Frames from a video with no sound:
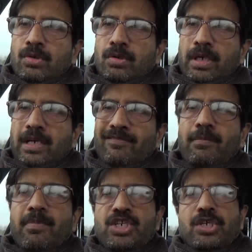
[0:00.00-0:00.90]
and he will
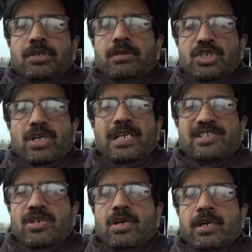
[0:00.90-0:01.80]
measure the
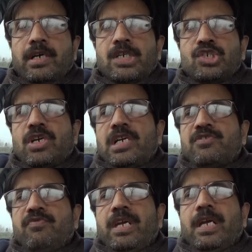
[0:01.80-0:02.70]
child's height
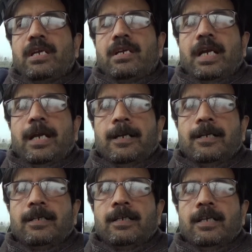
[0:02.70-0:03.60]
child's weight and uh,
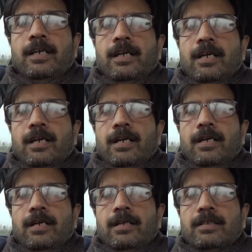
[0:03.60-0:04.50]

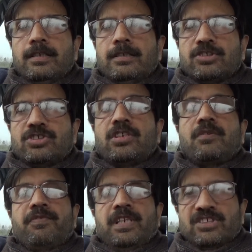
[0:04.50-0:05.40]
uh,
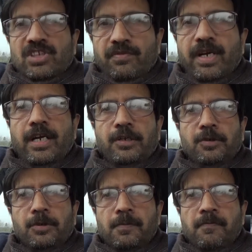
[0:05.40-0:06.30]
circumference of head you
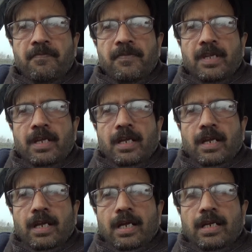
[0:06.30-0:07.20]
know
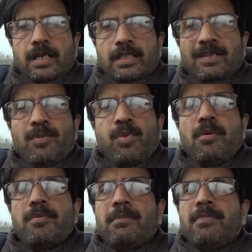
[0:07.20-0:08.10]
and they will
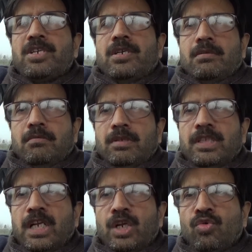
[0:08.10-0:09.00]
probably measure
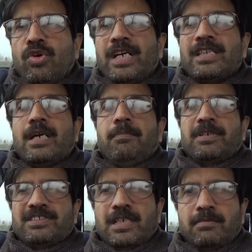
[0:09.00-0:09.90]
the lower and the upper
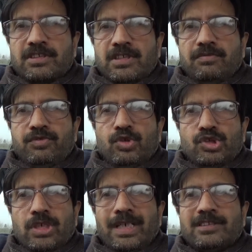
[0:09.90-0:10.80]
segments of your
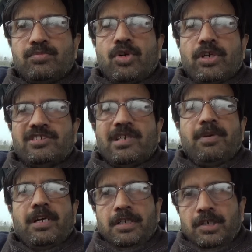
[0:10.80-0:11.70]
child's body
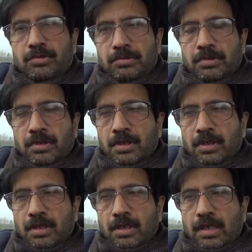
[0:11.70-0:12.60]
separately to
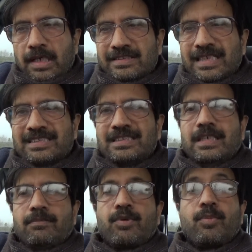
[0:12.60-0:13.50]
uh, assess
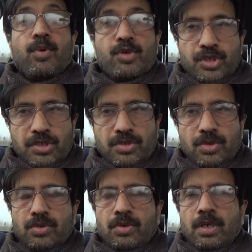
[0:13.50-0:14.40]
their proportions you
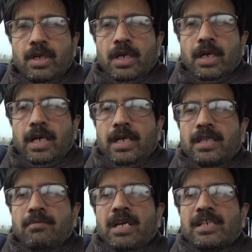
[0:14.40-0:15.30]
know and
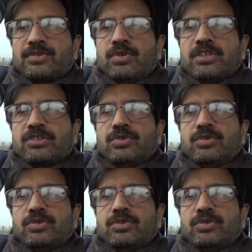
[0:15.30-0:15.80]
they may also ask